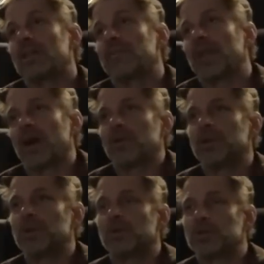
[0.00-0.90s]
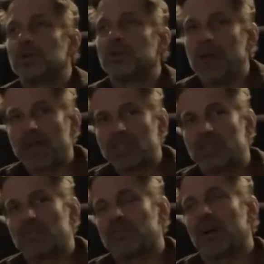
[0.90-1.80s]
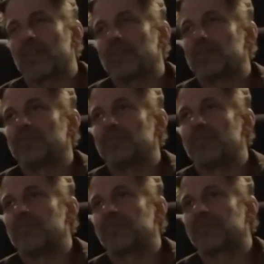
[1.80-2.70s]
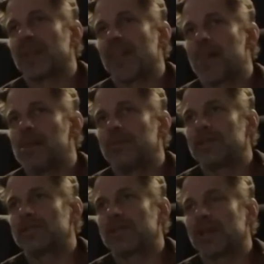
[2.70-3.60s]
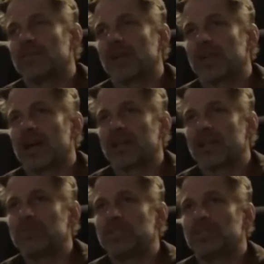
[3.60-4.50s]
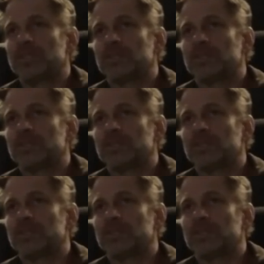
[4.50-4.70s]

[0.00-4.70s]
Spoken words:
how, you know, you'd imagine your father in these kind of iconic images,